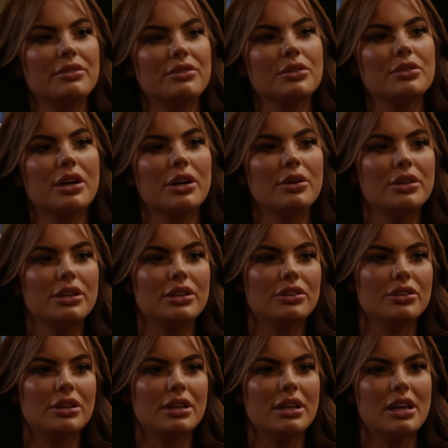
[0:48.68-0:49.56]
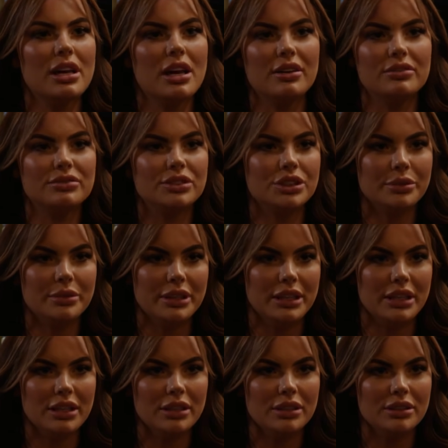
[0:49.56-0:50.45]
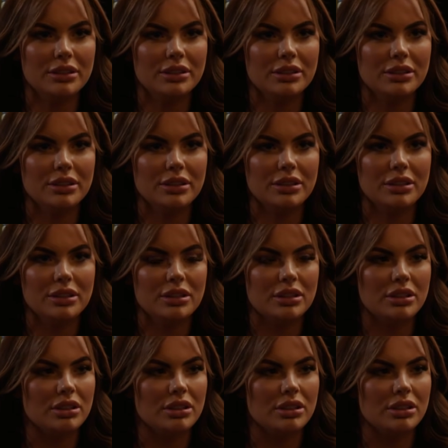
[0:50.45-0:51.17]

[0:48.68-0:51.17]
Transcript: if you know that you're going to love doing it. And I think